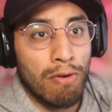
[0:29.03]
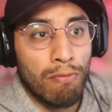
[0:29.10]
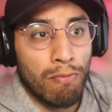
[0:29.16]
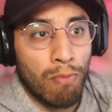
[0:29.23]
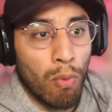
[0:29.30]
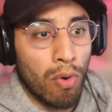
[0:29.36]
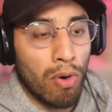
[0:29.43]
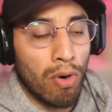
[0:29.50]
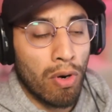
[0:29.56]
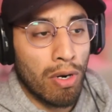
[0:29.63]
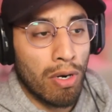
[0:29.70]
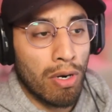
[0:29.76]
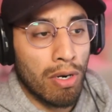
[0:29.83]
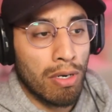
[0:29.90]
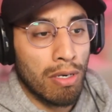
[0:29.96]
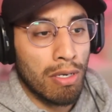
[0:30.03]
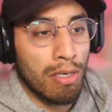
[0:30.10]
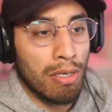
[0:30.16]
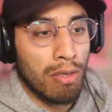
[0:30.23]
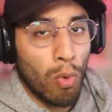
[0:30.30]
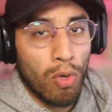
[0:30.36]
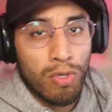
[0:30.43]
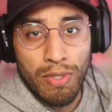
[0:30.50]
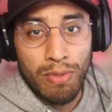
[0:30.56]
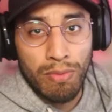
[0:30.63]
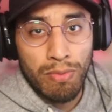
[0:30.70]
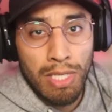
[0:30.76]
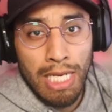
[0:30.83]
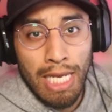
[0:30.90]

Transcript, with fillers: for Warzone.